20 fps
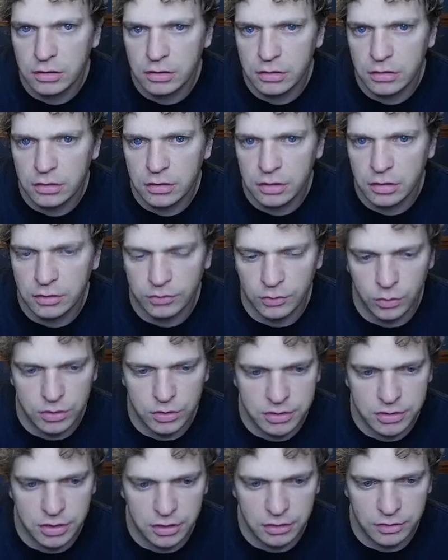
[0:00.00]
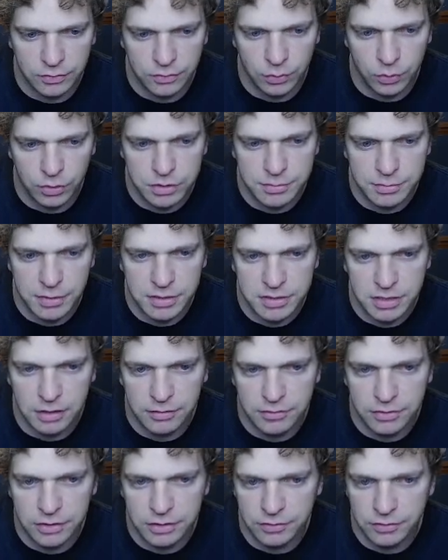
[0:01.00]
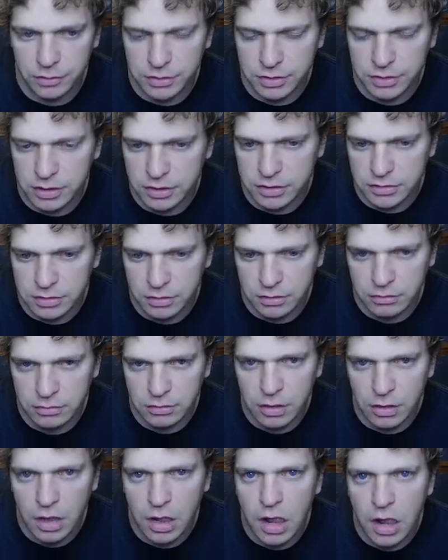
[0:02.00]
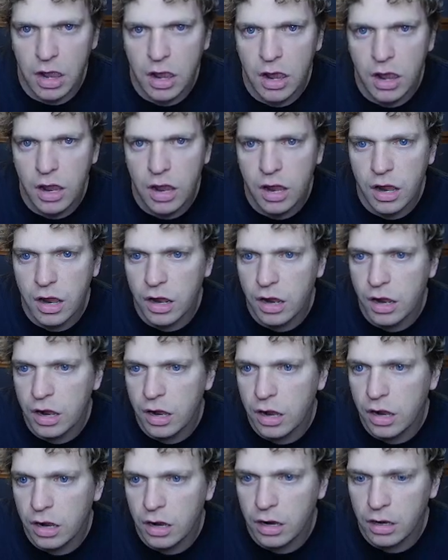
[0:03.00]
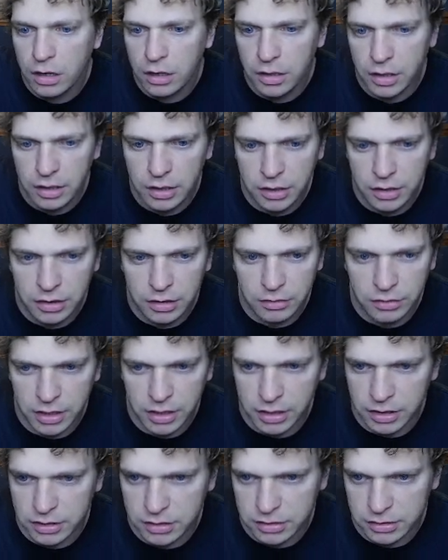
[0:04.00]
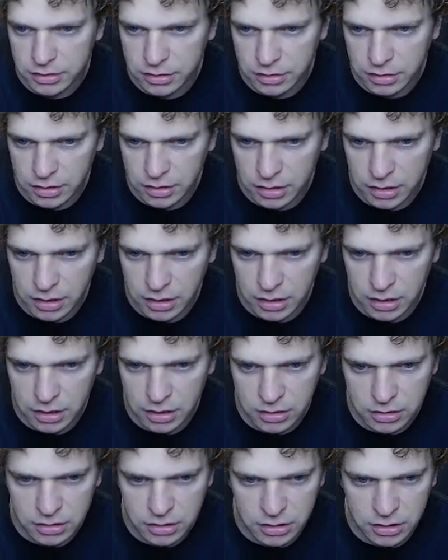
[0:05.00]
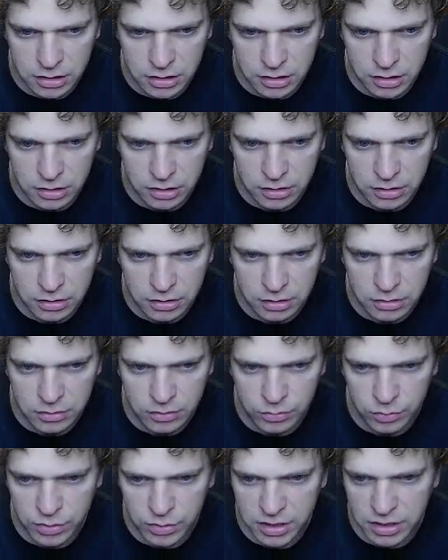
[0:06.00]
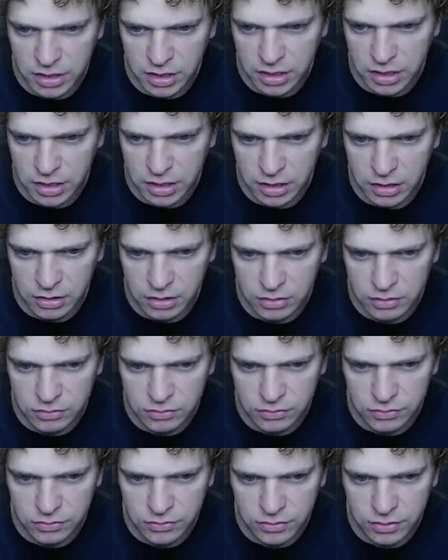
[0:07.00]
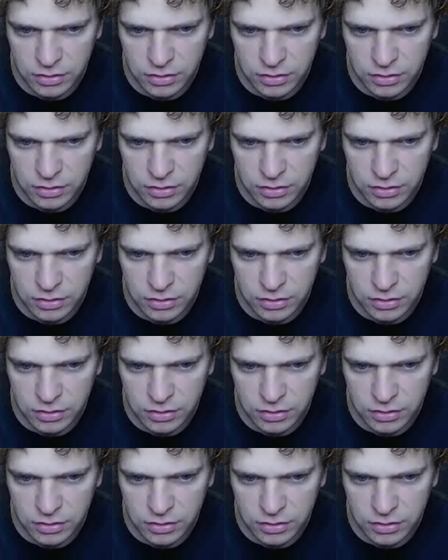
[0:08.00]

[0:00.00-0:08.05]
and of course they get the forest based off the devotee. So, all right, and here we have,